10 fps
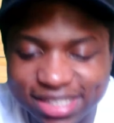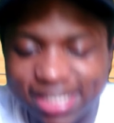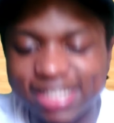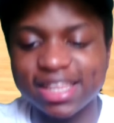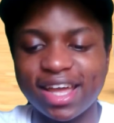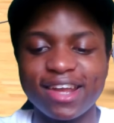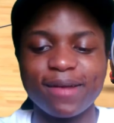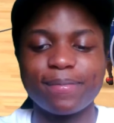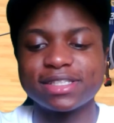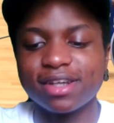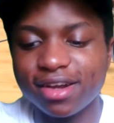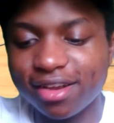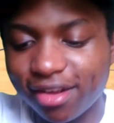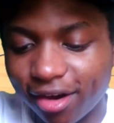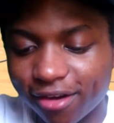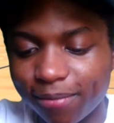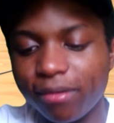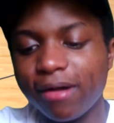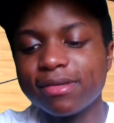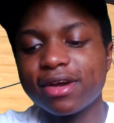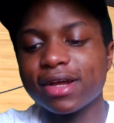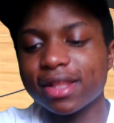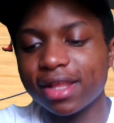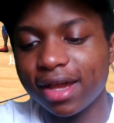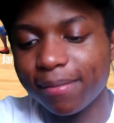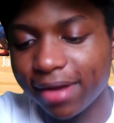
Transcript: this lineup is unguardable. I'm not gonna lie, bro.